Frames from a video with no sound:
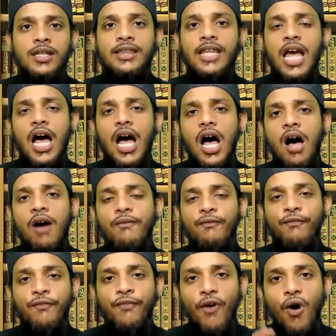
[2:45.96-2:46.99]
There are
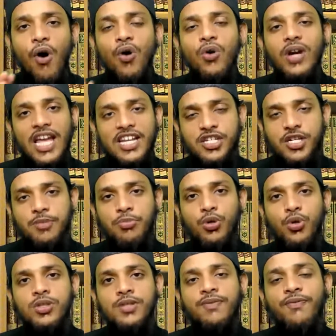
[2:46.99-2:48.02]
4
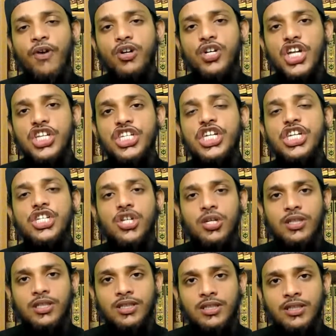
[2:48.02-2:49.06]
attributes for
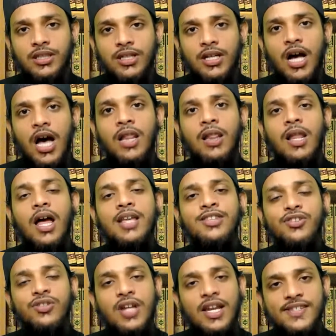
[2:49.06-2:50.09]
condition Allah
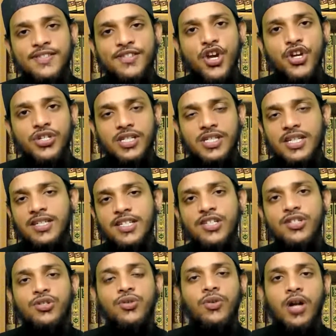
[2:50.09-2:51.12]
stated in
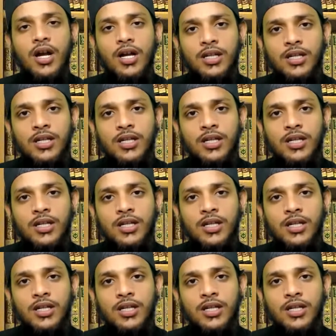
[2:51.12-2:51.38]
this surah.